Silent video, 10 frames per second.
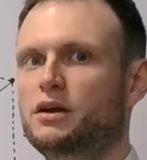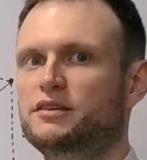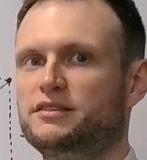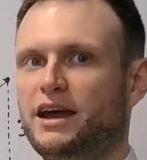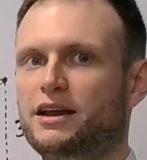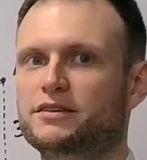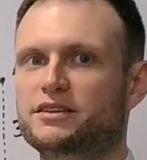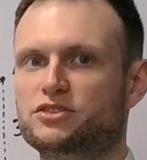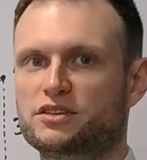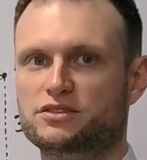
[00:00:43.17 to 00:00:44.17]
scalar is
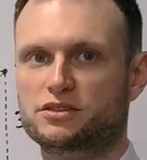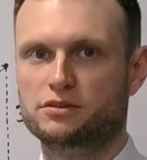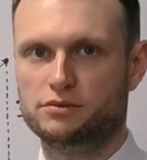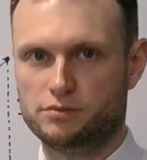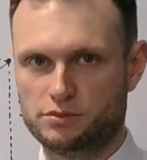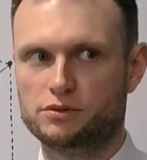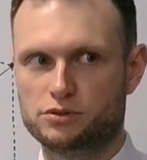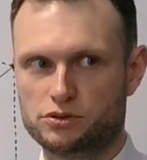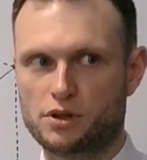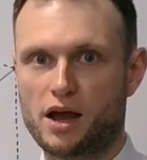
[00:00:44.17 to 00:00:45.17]
just
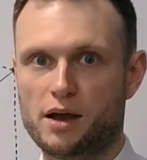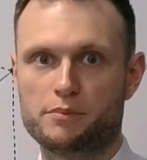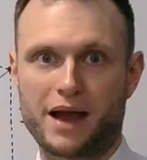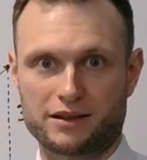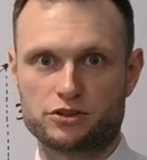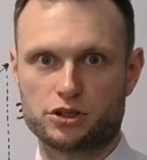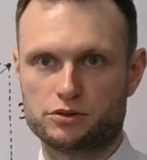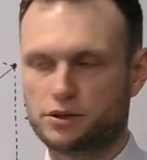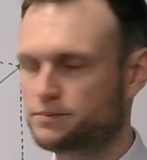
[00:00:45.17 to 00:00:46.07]
magnitude.